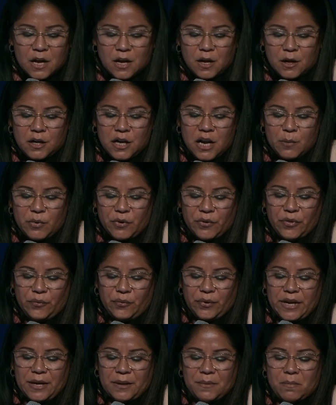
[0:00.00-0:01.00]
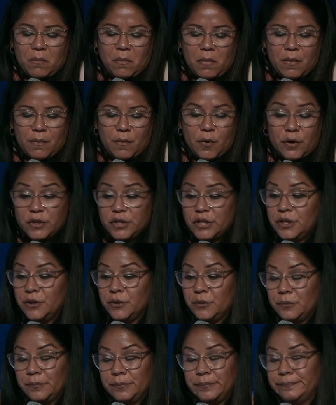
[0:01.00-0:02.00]
Number three or
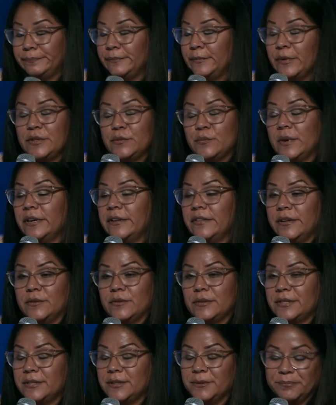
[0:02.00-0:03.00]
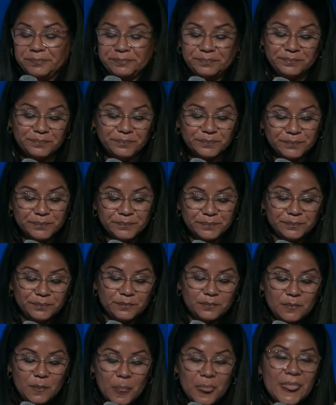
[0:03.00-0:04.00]
two. What's one of those?
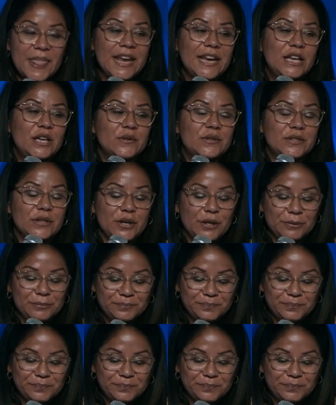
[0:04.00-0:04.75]
Thank you, sir.